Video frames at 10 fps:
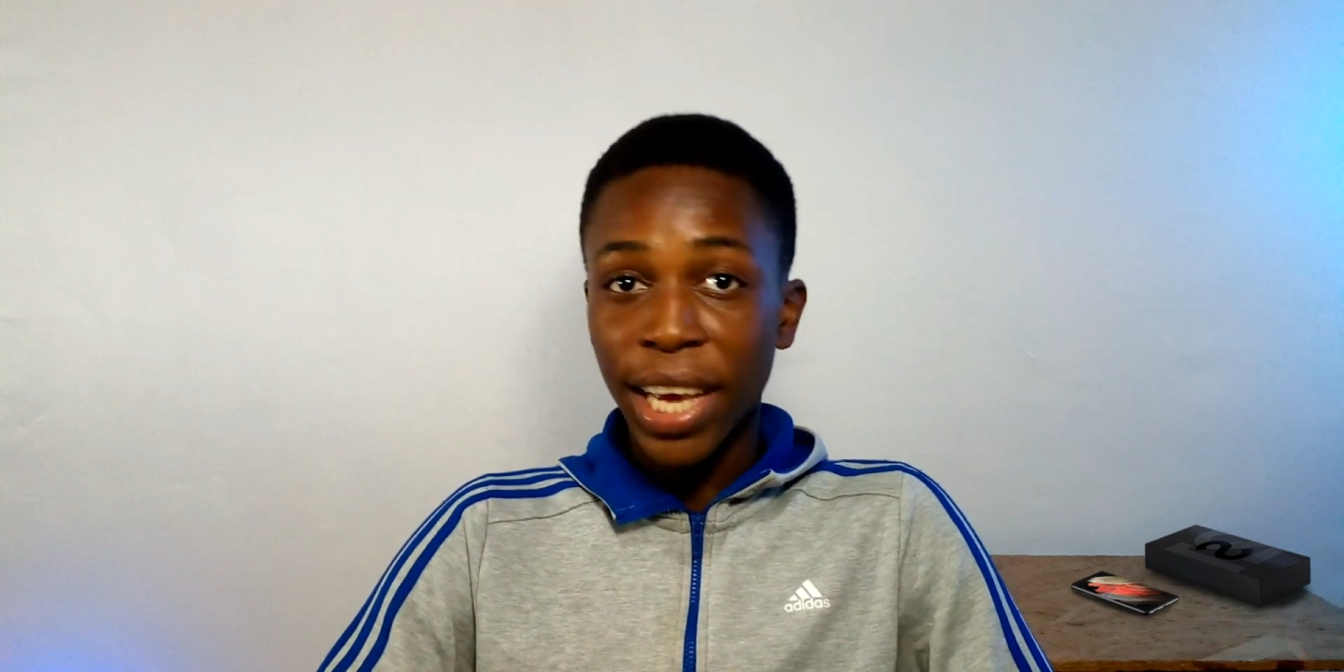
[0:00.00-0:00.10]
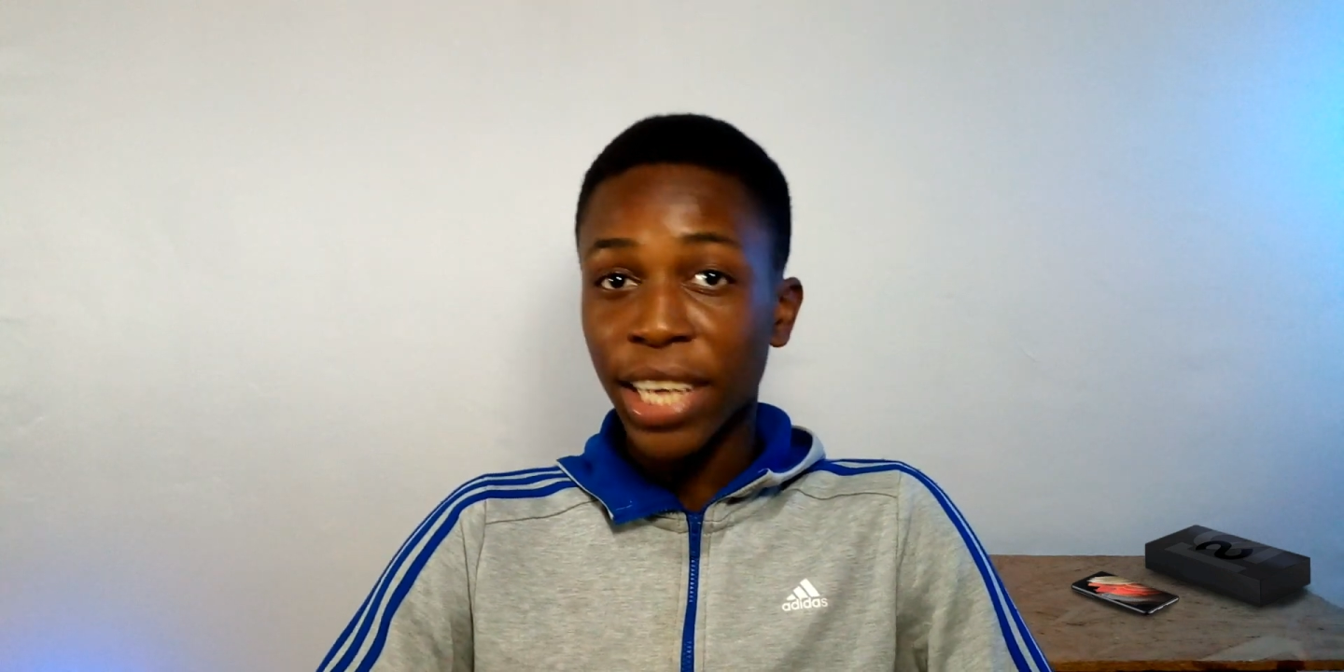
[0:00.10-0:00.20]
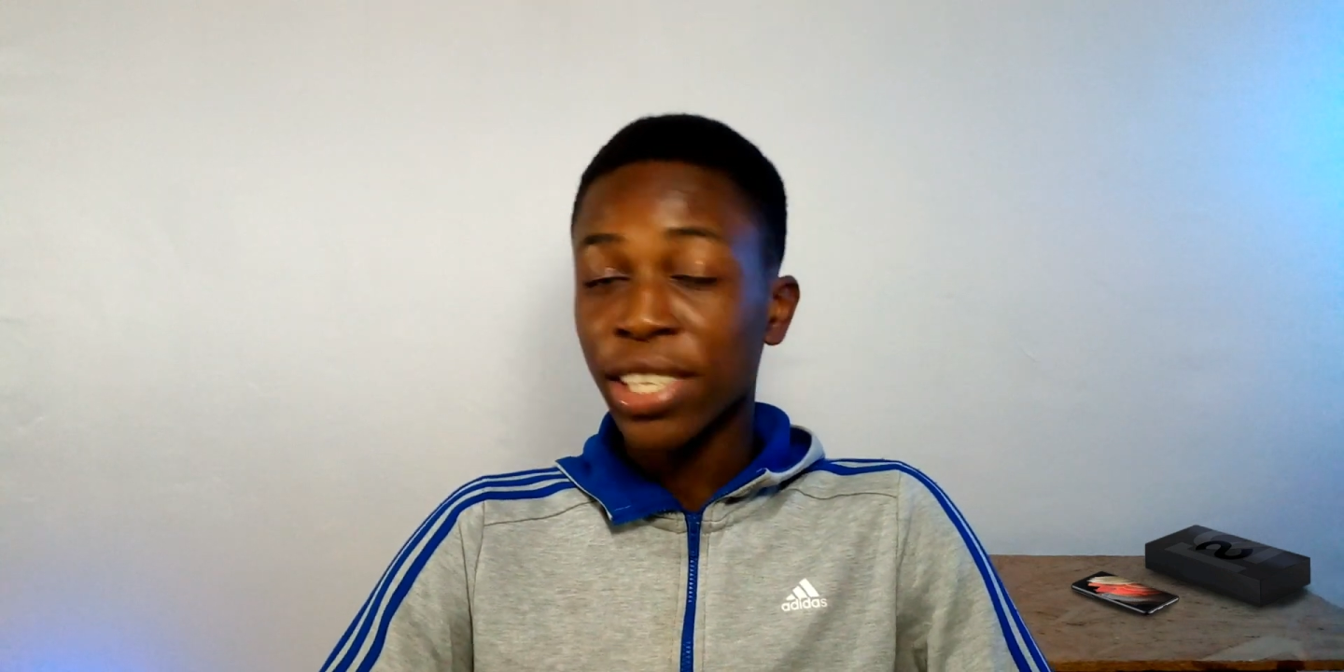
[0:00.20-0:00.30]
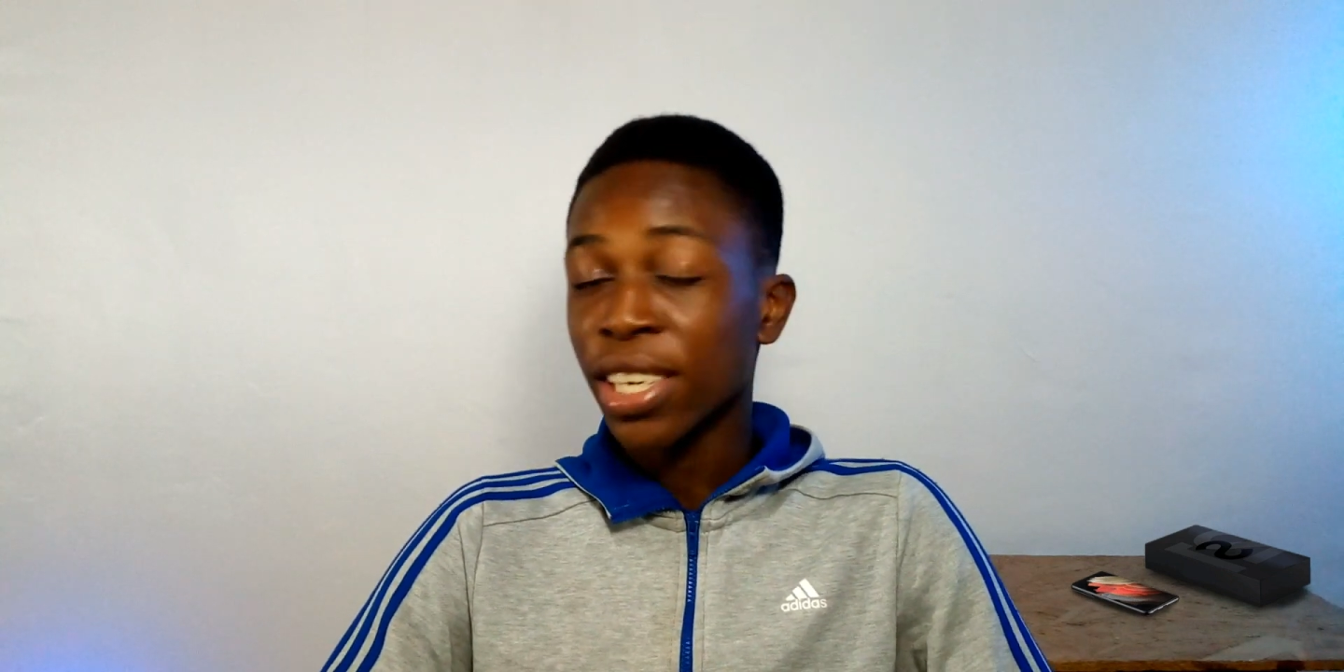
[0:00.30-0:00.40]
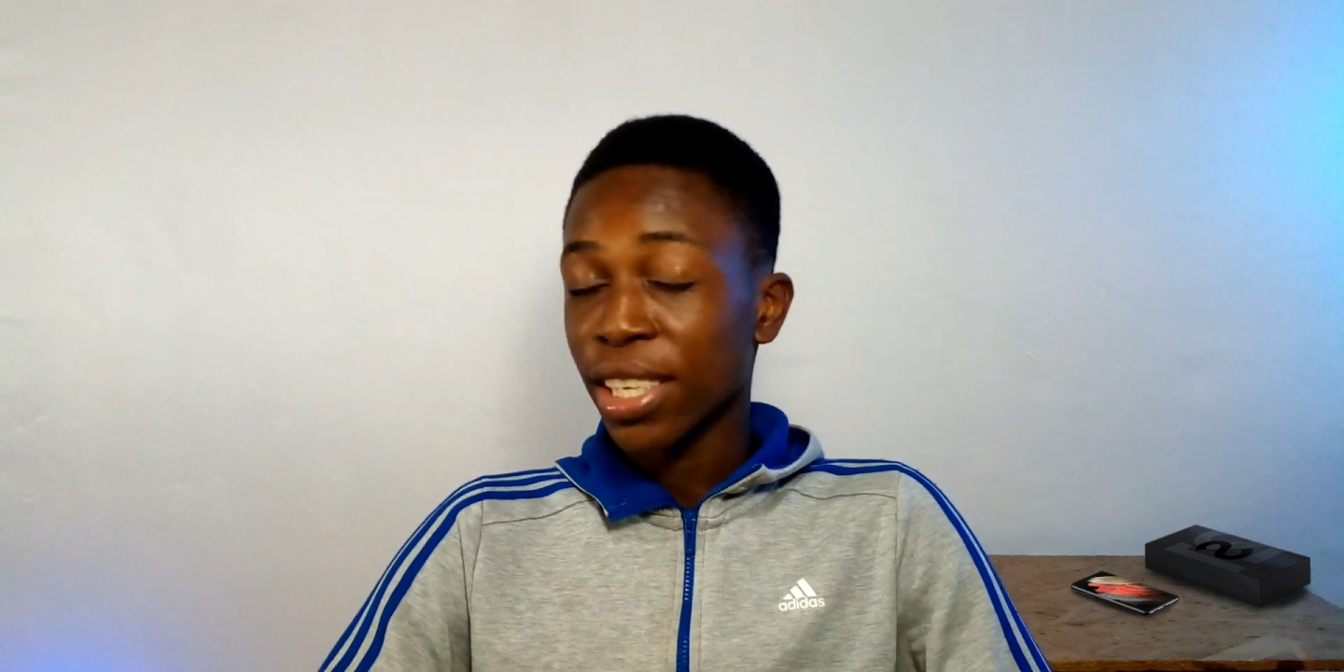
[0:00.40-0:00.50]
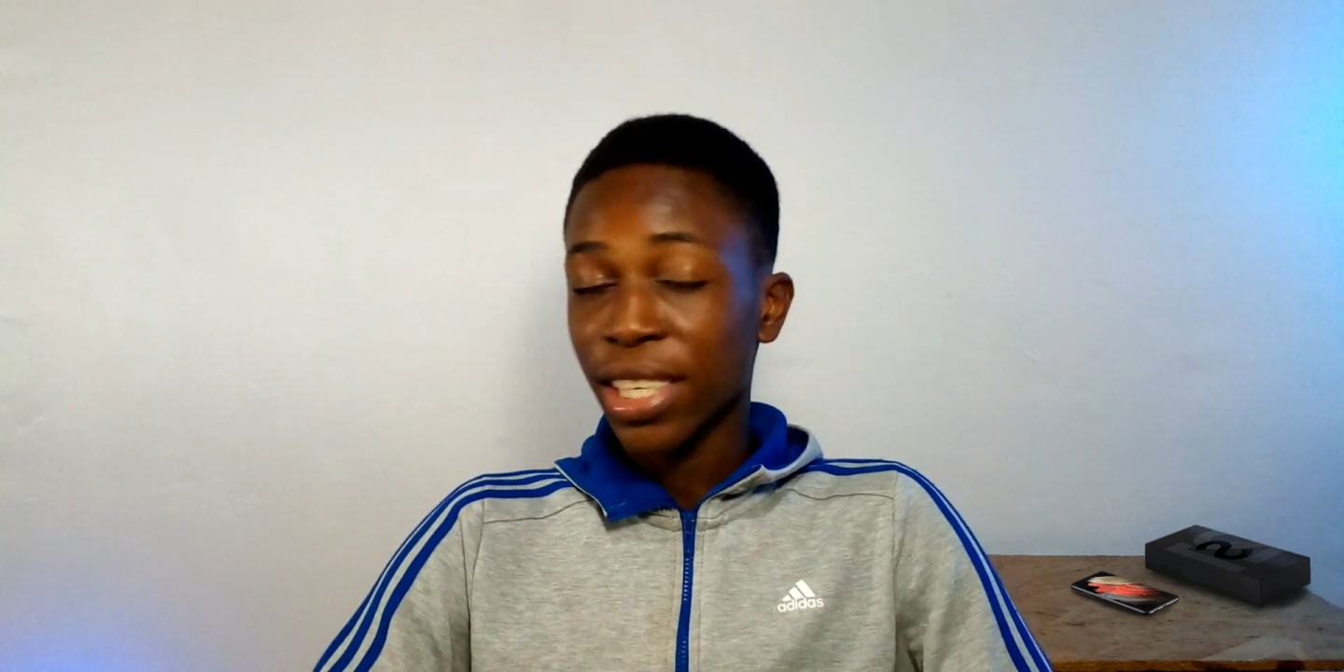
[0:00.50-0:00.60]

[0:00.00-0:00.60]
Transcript: edge,